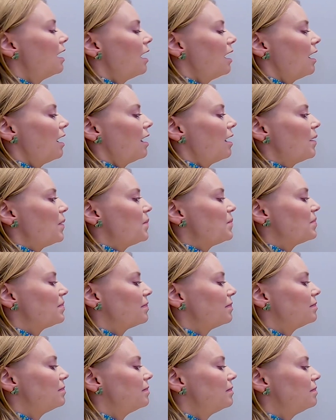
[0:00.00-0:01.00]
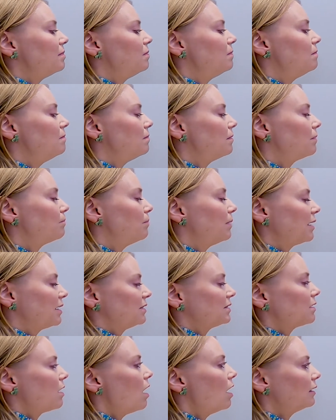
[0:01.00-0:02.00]

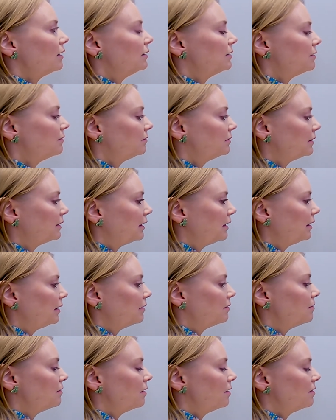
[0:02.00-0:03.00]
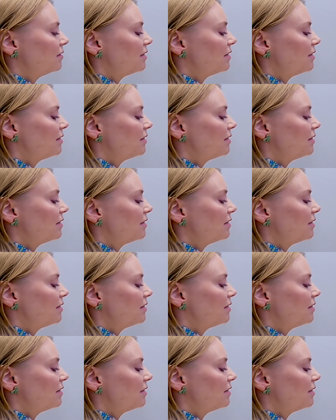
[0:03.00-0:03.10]
because cognitively